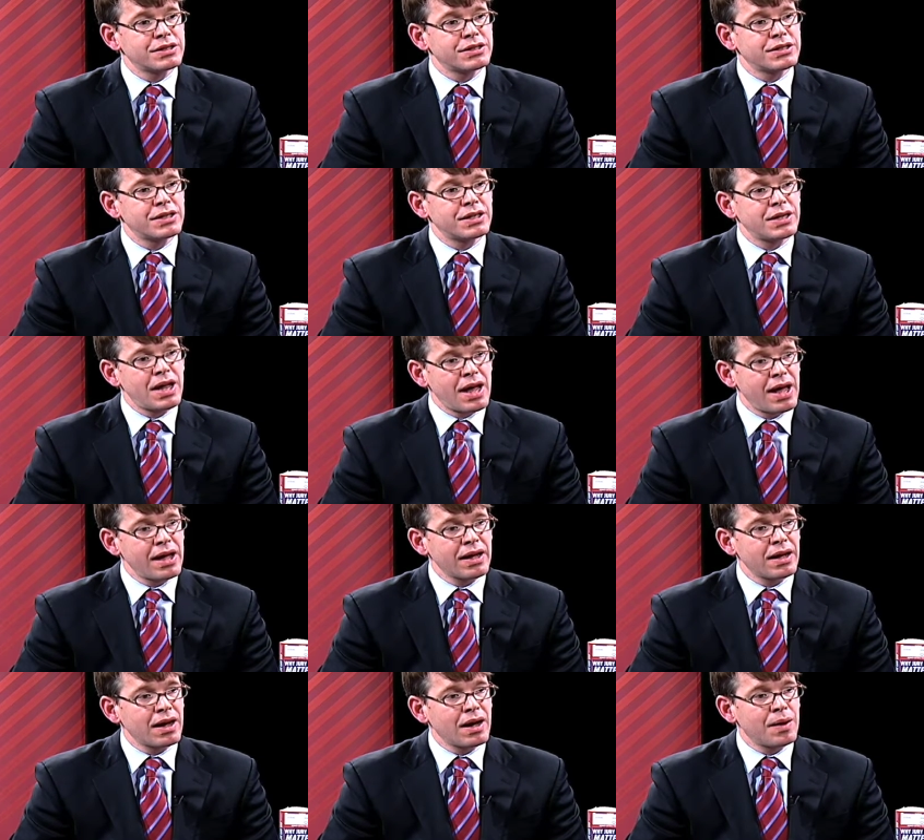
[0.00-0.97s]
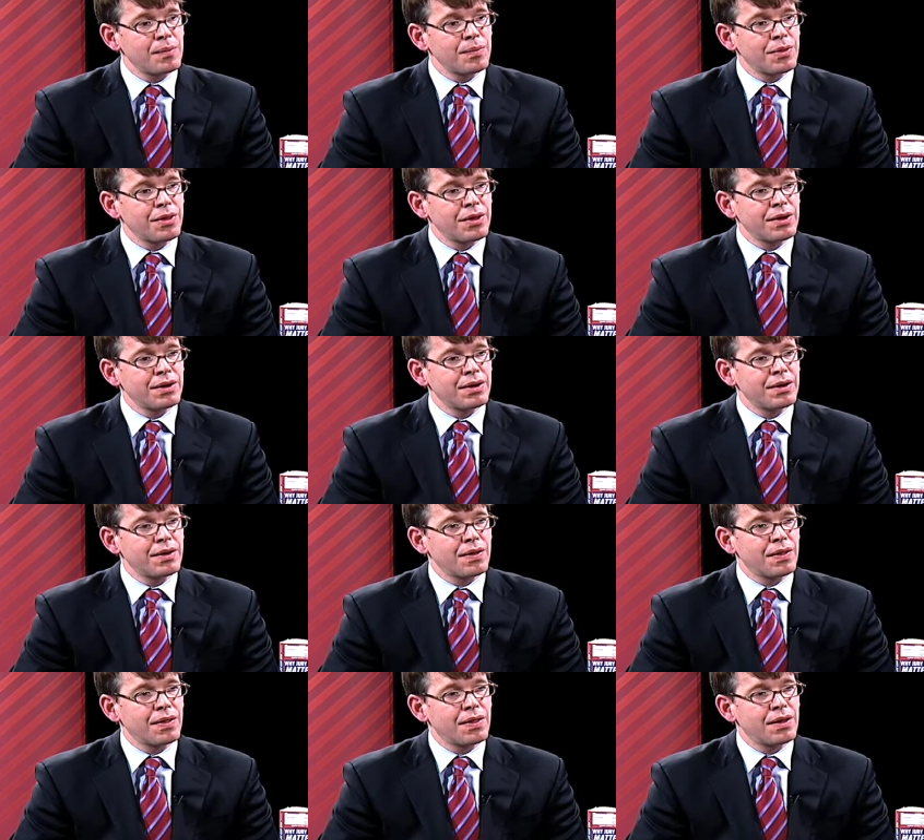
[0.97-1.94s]
today.
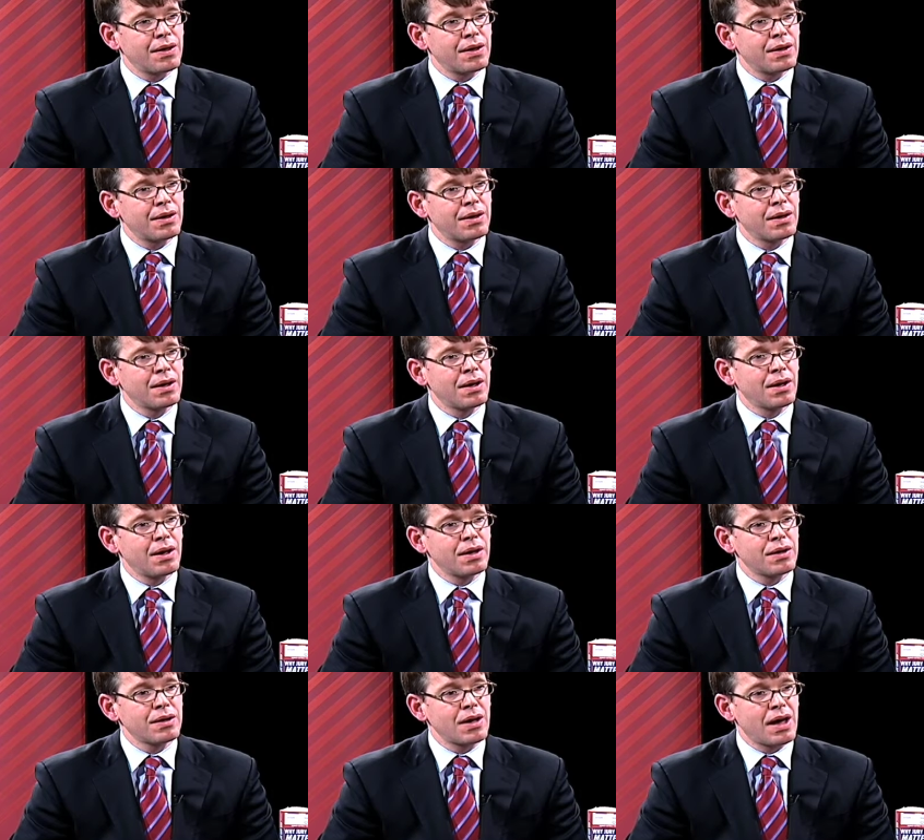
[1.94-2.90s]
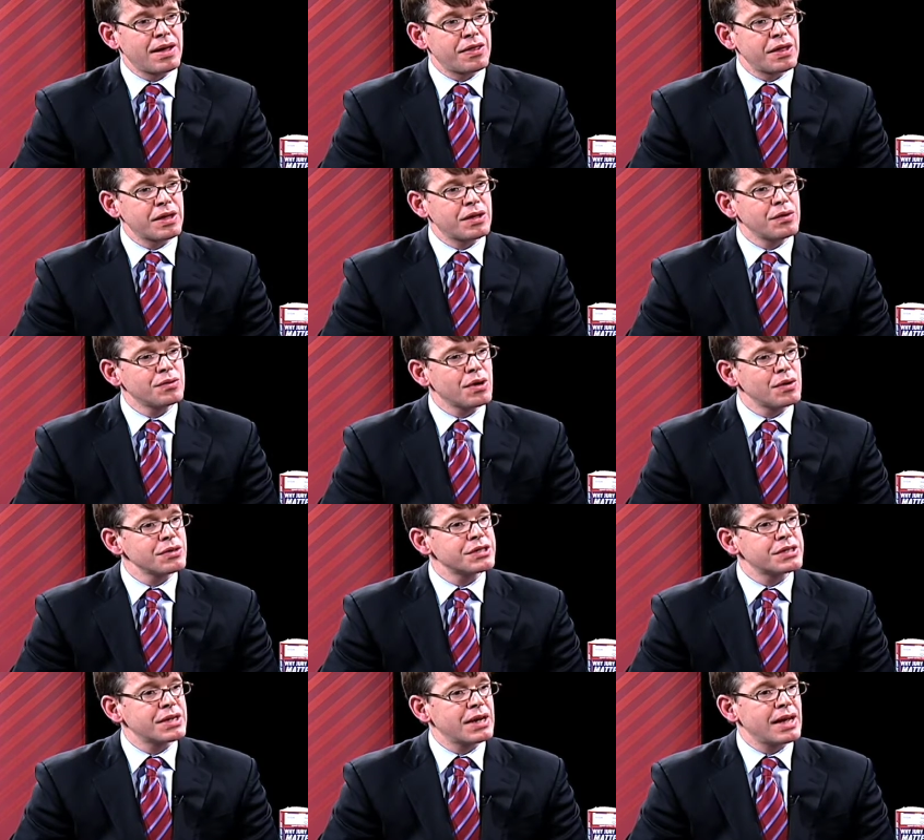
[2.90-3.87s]
I think you
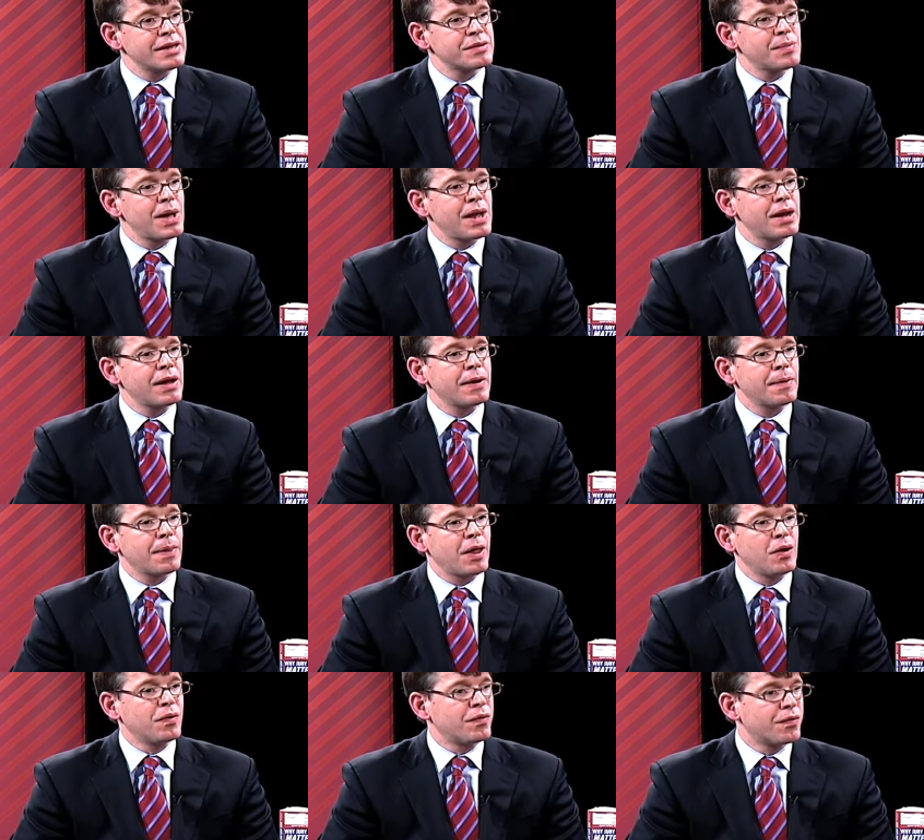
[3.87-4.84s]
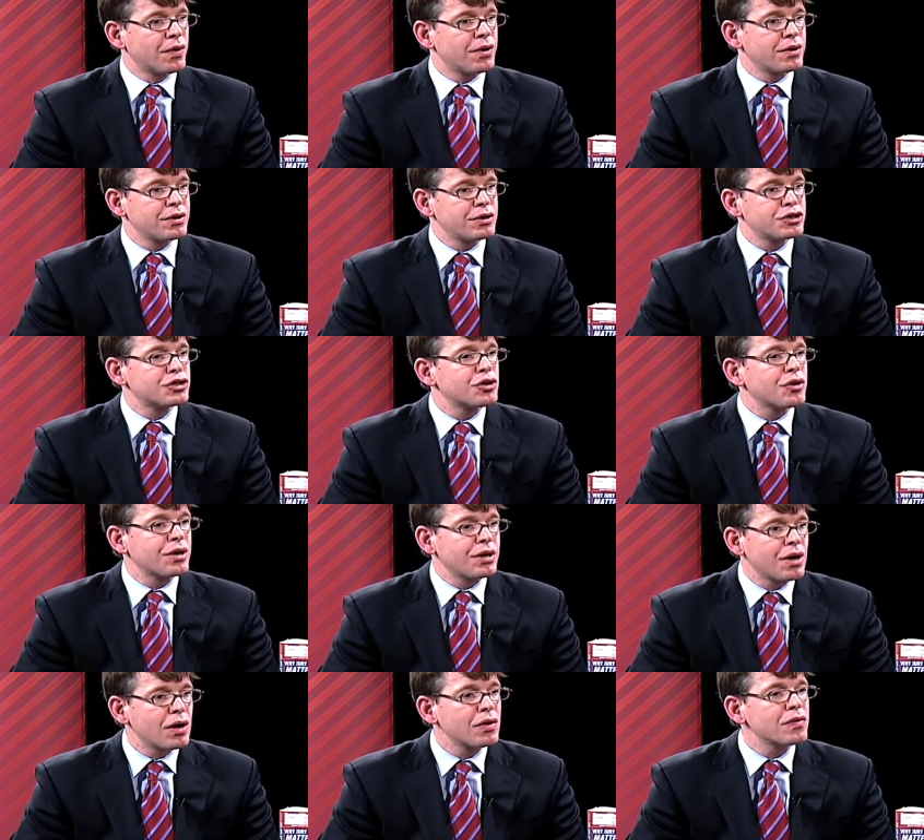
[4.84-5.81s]
don't see as many overt jury
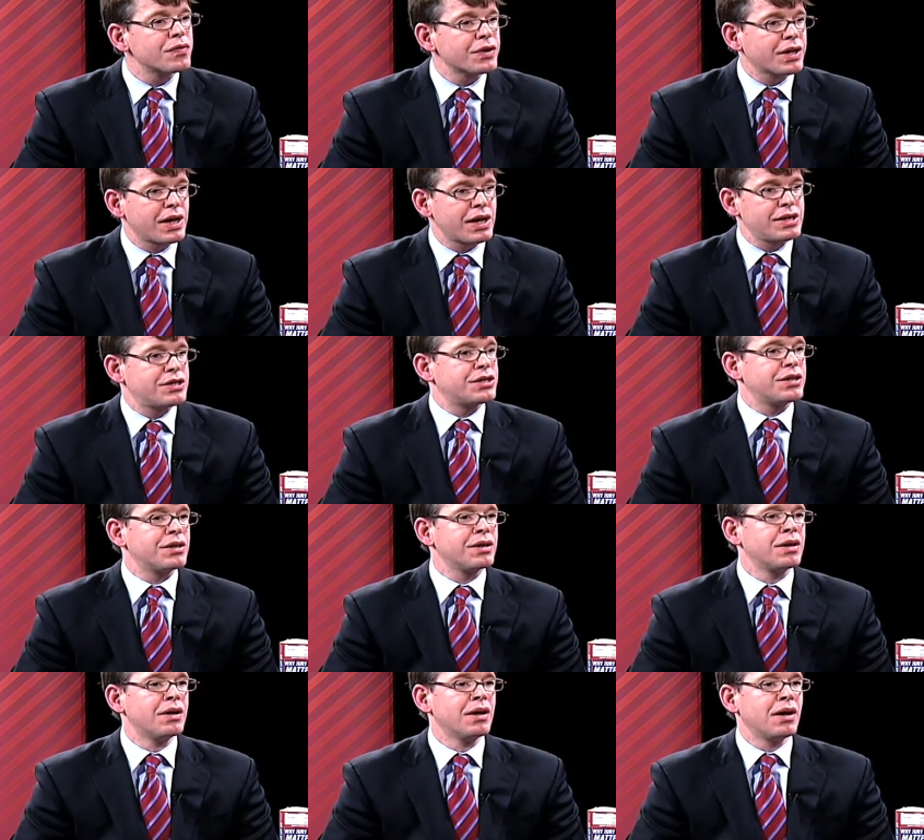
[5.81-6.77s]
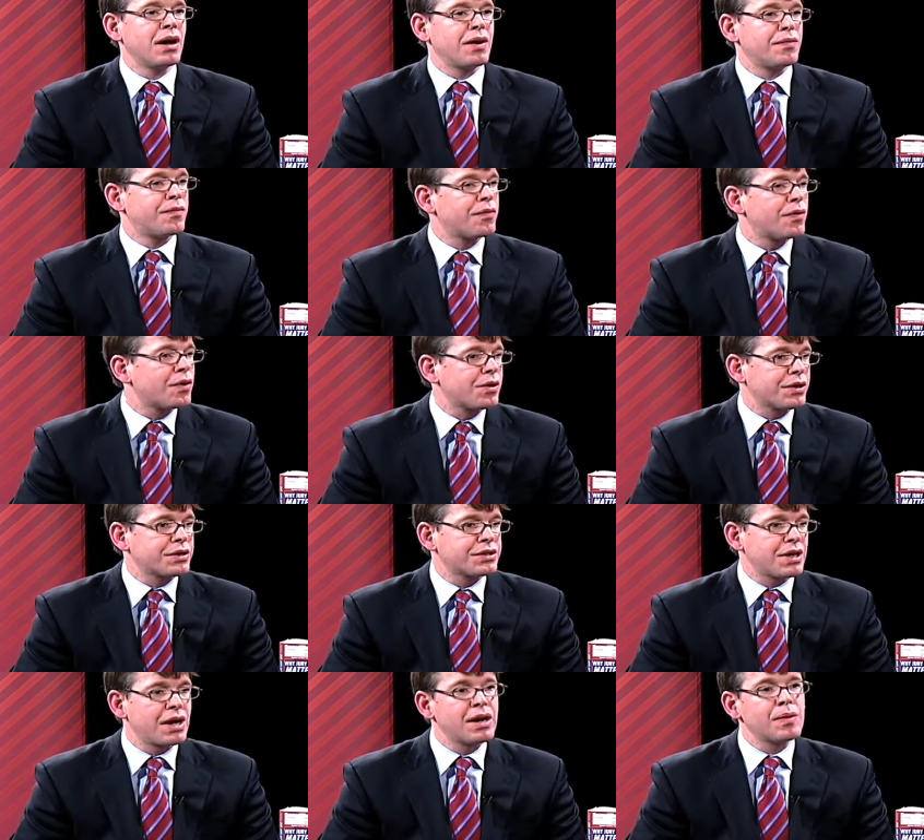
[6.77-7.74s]
nullification
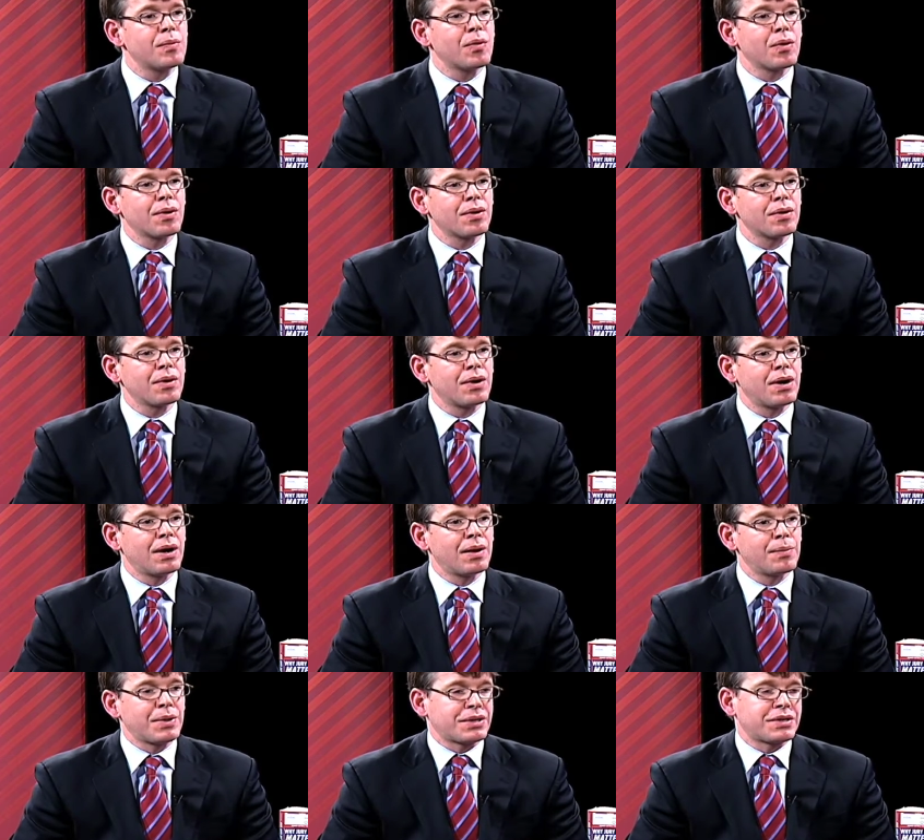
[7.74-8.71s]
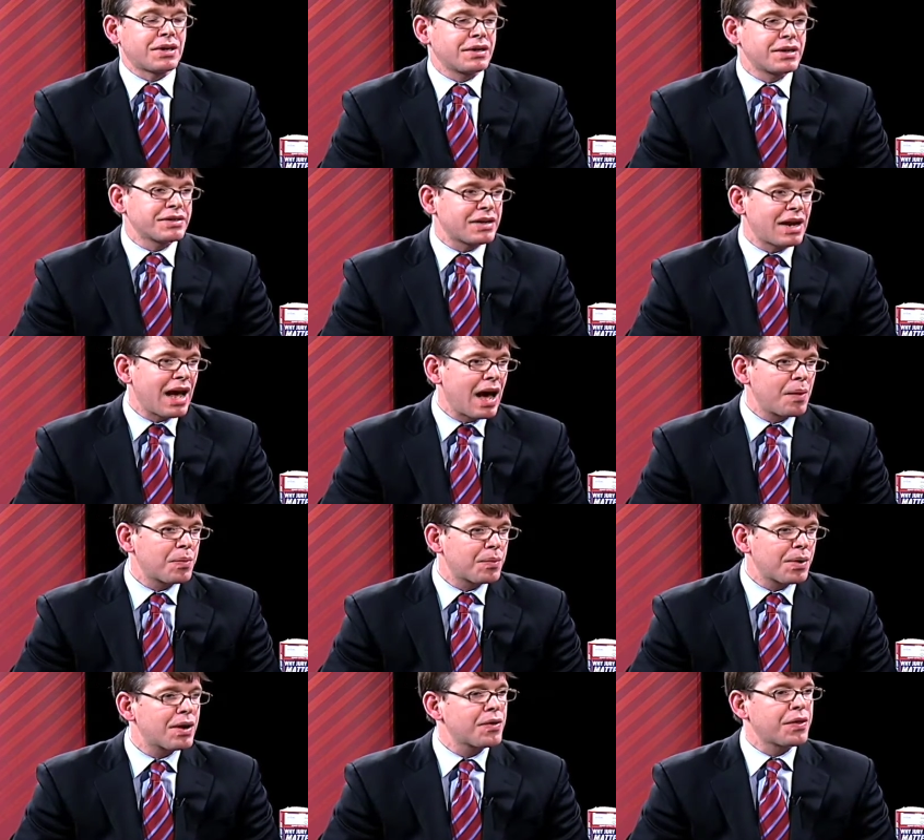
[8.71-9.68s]
verdicts anymore. I'm not saying it doesn't happen,
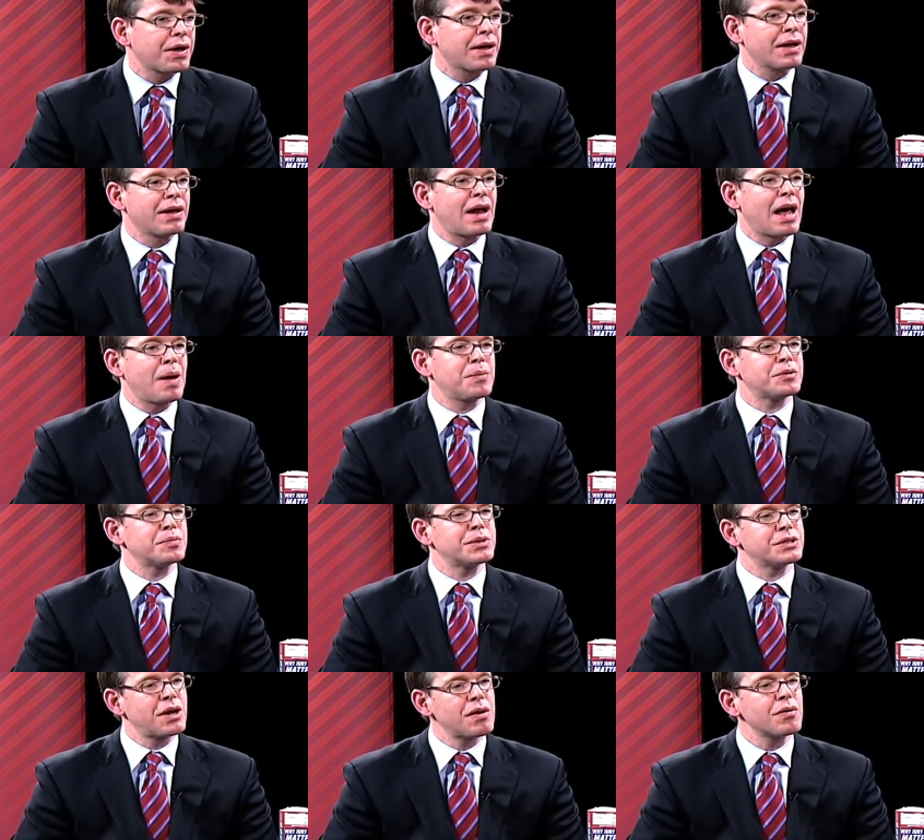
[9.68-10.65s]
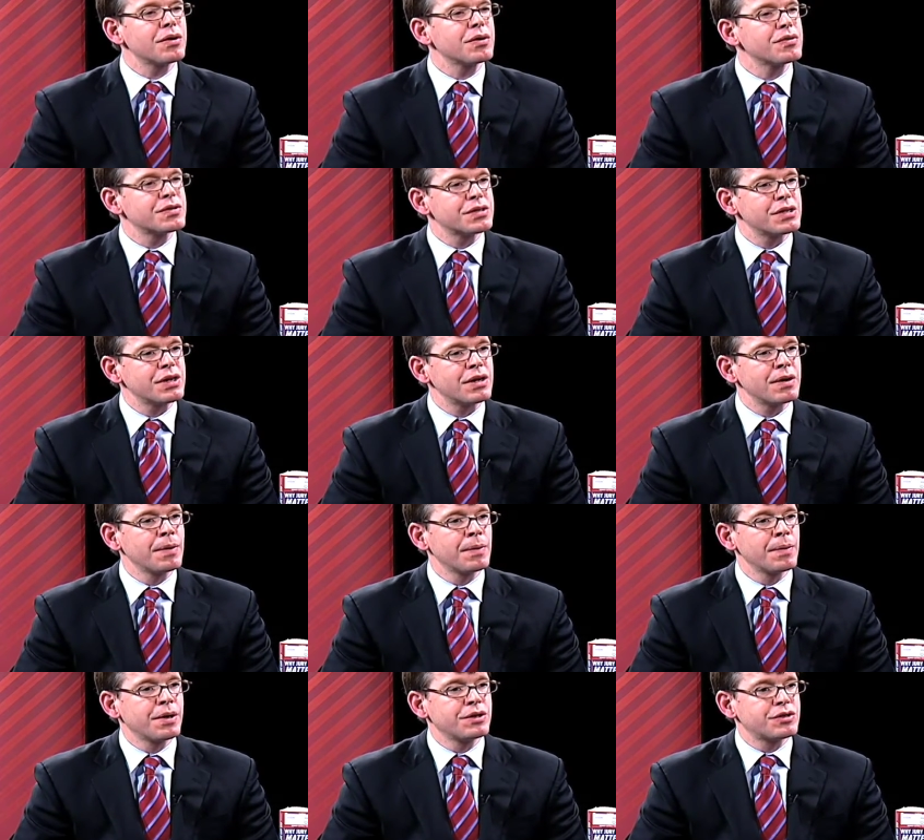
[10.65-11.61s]
but I don't think it happens. But generally you see
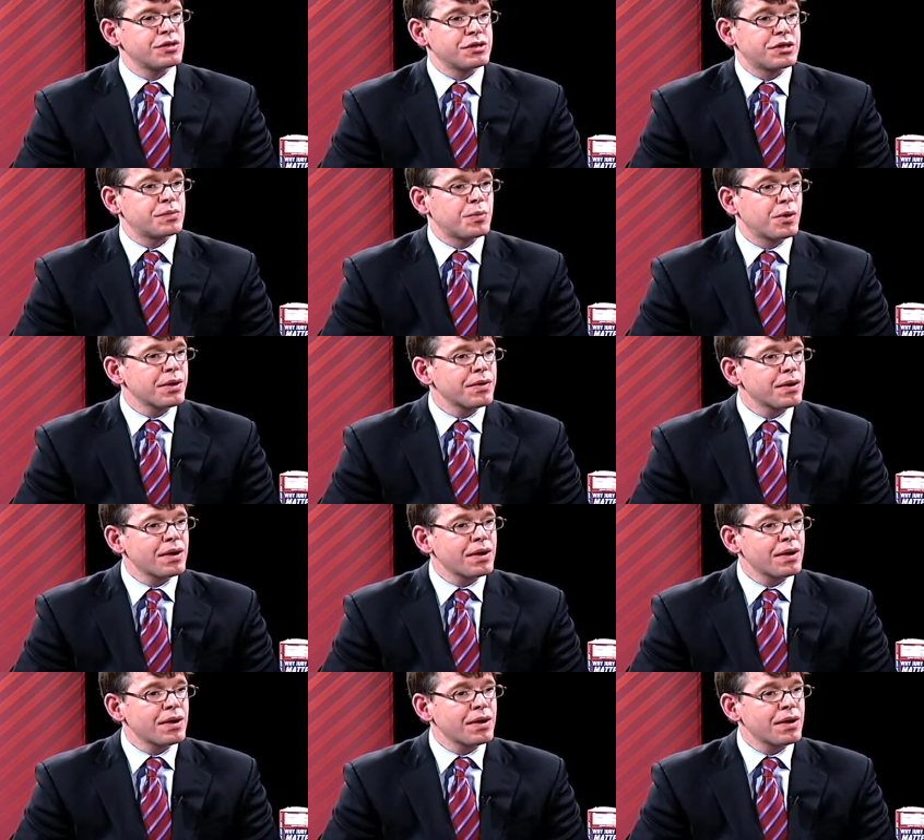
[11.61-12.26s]
jurors just bring their